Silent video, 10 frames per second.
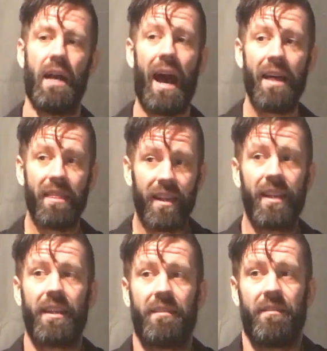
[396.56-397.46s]
I
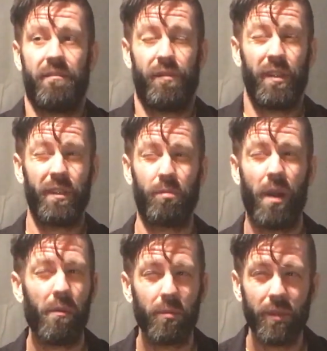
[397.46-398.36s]
think for
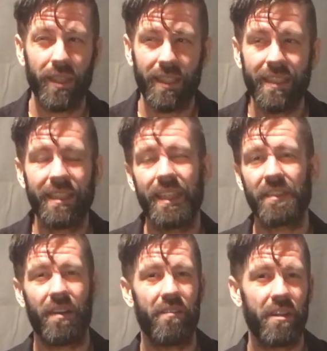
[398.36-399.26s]
probably at least the
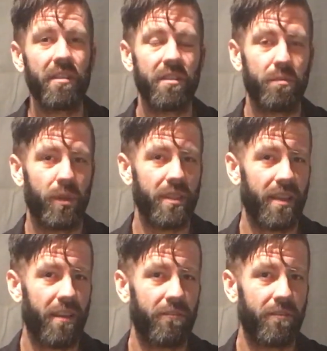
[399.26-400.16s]
next 5 years is pretty
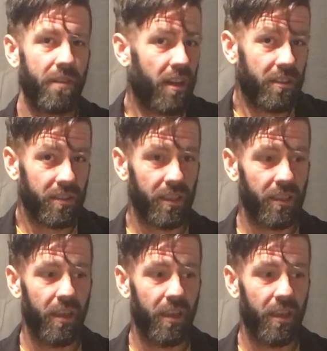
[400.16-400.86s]
safe, honestly.